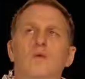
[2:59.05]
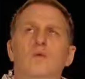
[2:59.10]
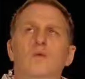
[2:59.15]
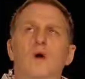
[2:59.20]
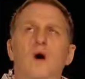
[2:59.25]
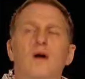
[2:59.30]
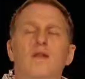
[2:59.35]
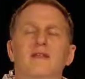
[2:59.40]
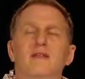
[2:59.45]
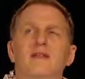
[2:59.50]

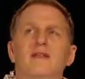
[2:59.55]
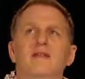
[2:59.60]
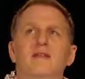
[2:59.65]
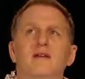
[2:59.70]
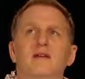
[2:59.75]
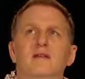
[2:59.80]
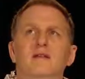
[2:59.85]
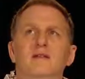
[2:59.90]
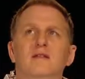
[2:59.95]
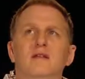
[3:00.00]
Well,
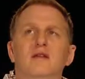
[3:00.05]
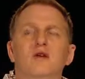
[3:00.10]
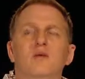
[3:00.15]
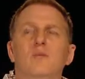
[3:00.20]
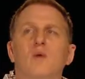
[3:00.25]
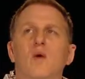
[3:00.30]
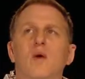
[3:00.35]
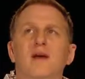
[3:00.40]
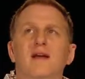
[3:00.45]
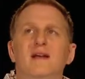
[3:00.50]
the little
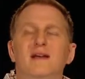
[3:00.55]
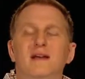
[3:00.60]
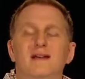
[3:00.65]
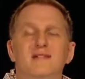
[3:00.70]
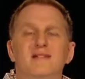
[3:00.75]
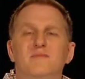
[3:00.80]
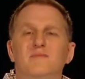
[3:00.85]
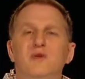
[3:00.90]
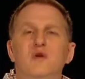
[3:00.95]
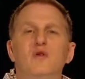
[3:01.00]
boy
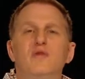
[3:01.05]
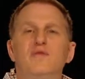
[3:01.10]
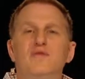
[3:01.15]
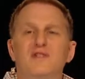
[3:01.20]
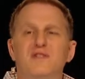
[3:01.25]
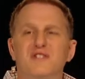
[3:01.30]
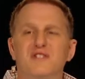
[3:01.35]
is beautifully